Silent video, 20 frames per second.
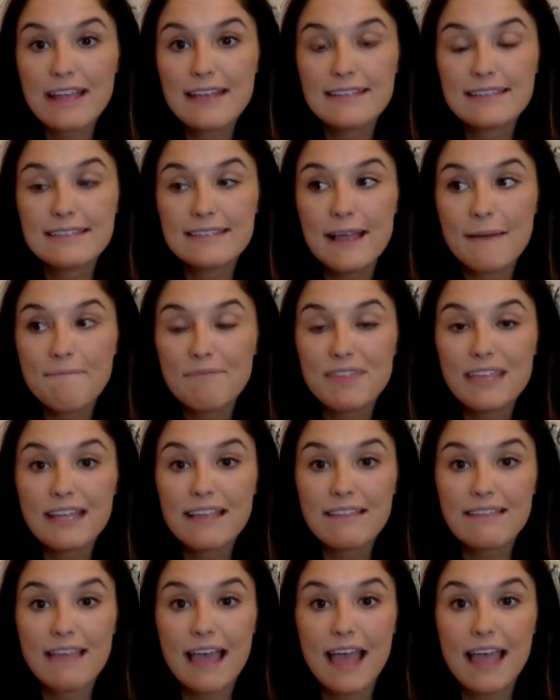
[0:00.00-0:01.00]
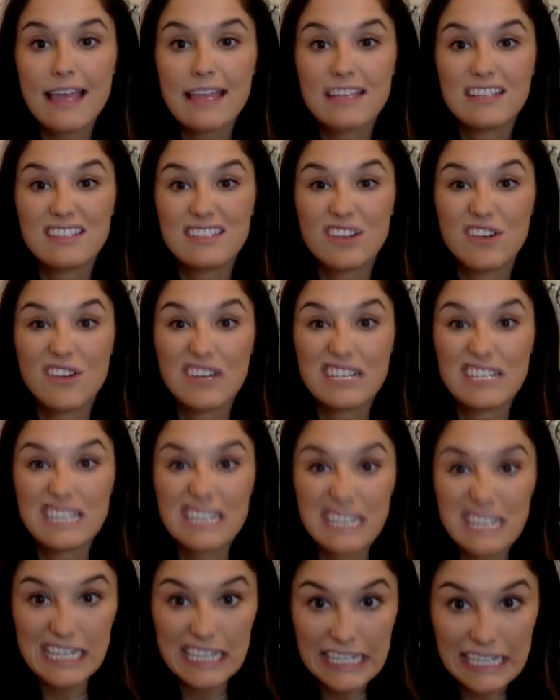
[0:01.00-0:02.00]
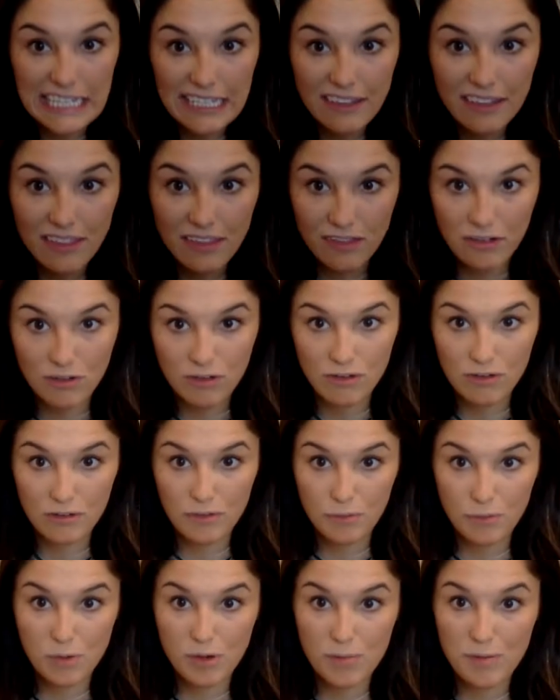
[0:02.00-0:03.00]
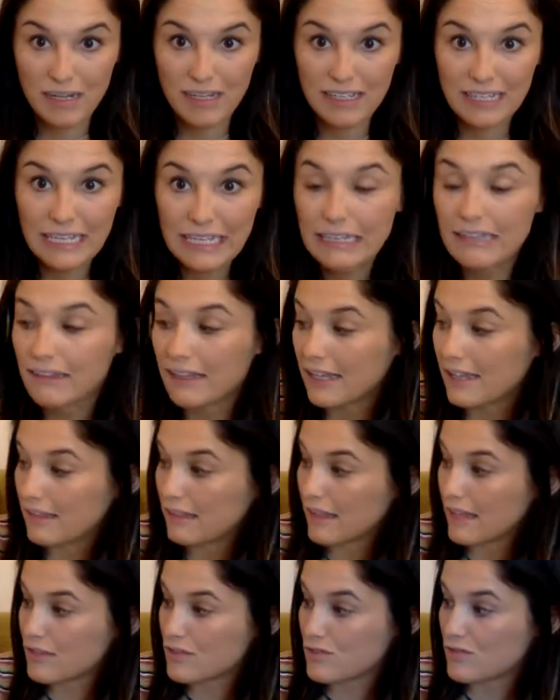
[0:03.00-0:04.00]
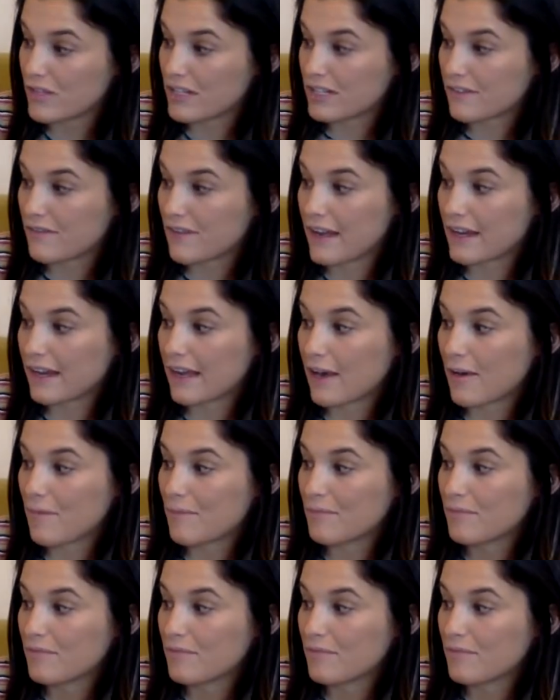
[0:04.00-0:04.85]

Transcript: something that is going to eat the earthworm and kill it. Let's read to find out.